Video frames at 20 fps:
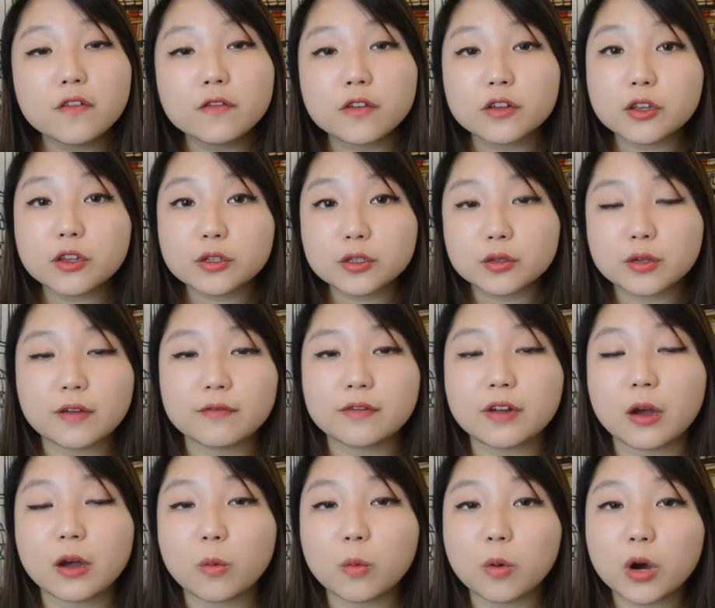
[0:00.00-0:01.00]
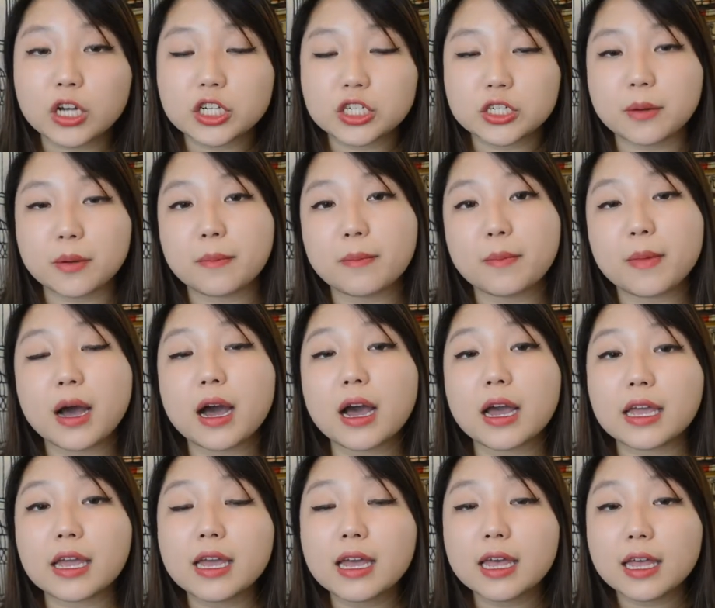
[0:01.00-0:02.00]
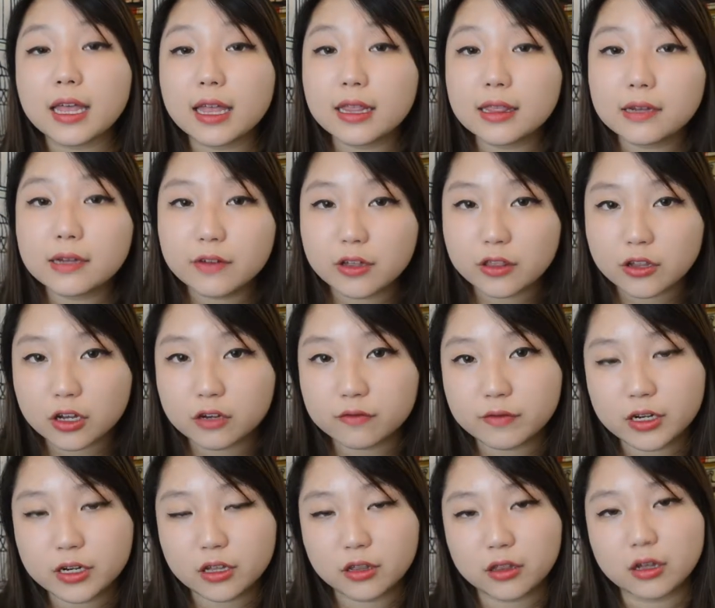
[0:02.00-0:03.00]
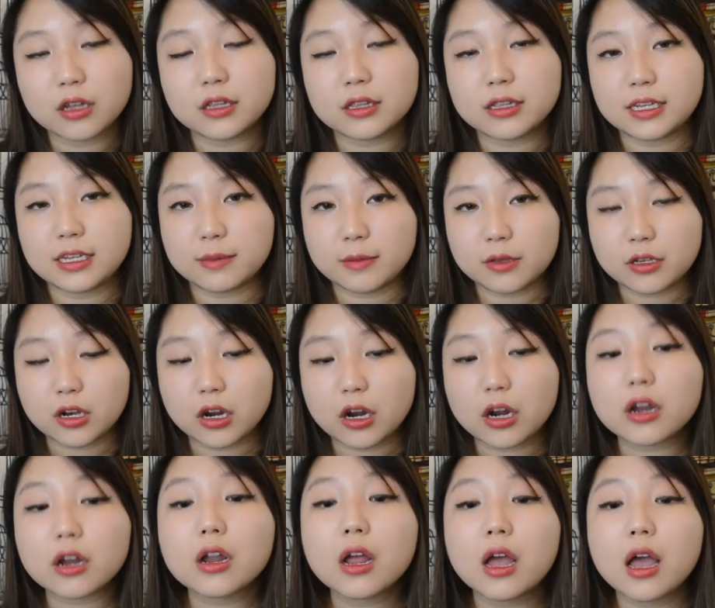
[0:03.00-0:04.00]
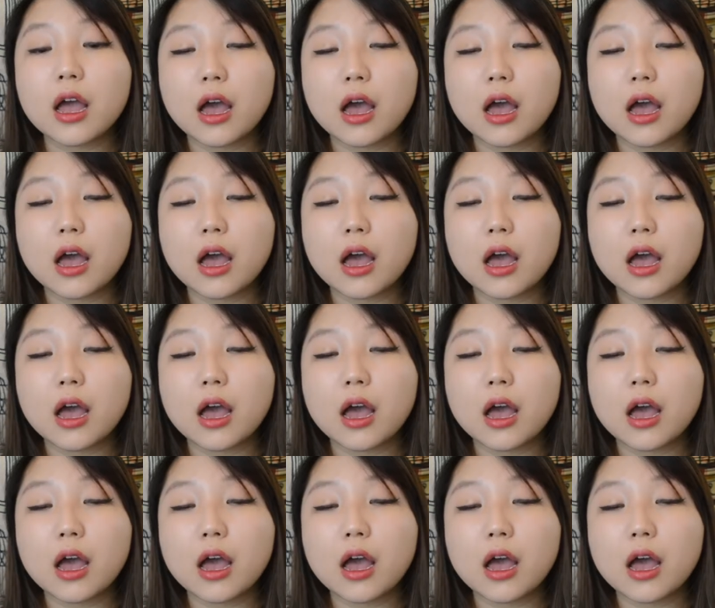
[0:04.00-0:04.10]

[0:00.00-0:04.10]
for those who have not watched my in loveathon readathon tbr um,